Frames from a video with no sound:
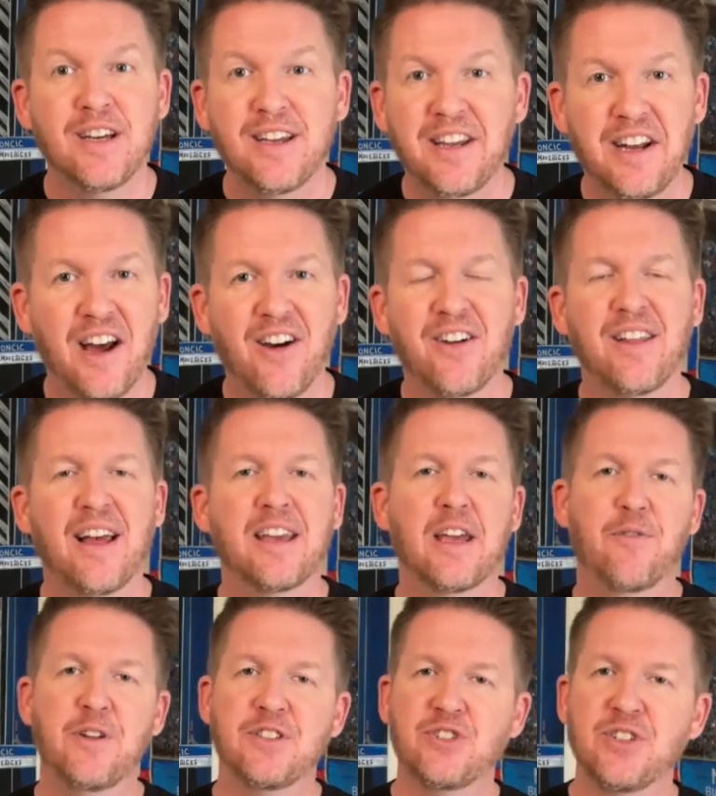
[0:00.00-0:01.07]
You know, like
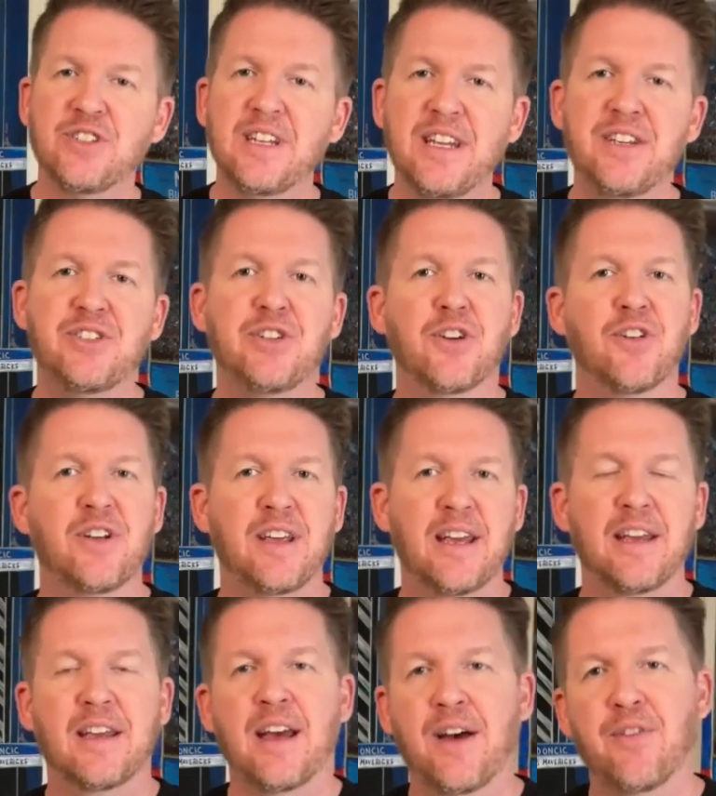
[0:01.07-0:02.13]
if it's just easier to
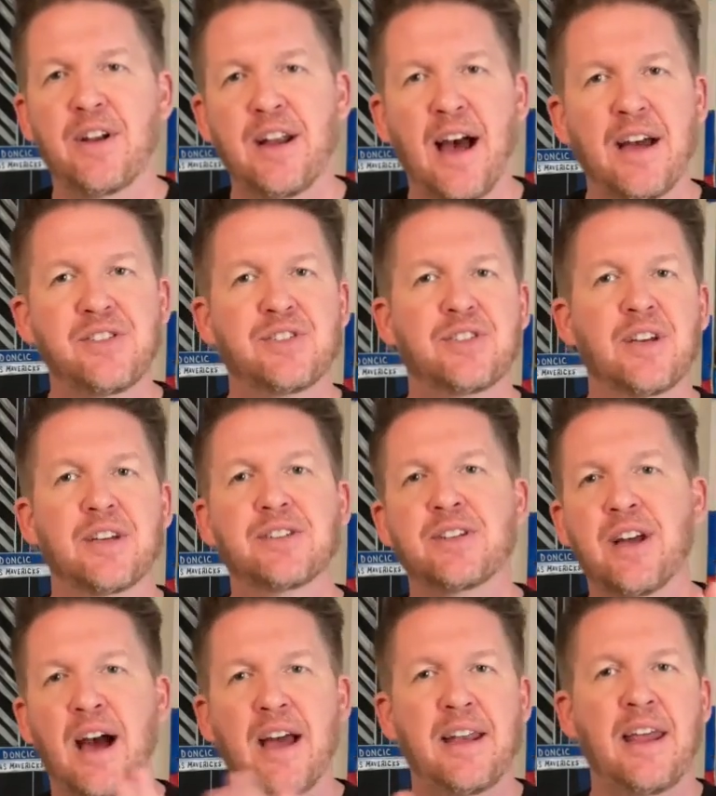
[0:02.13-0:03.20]
get kind of a 9.6,
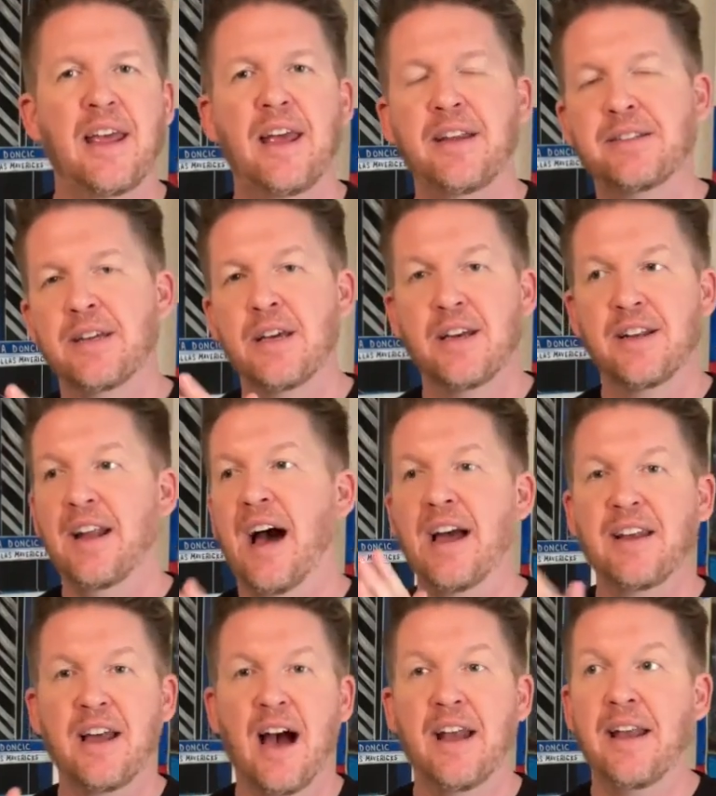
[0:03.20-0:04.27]
9.8,
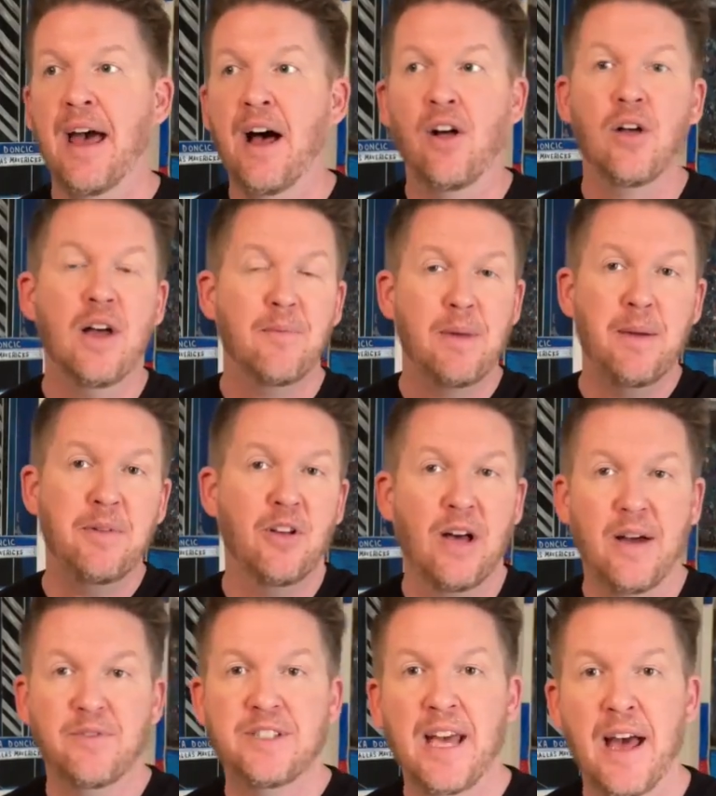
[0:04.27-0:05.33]
9.9, hell, maybe they'll
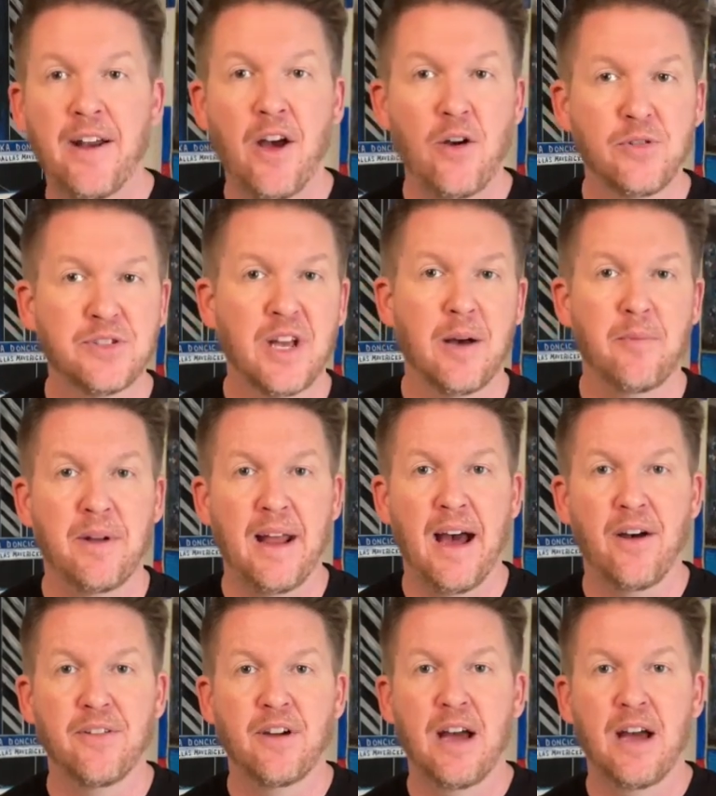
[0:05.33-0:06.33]
have 10.0's coming out.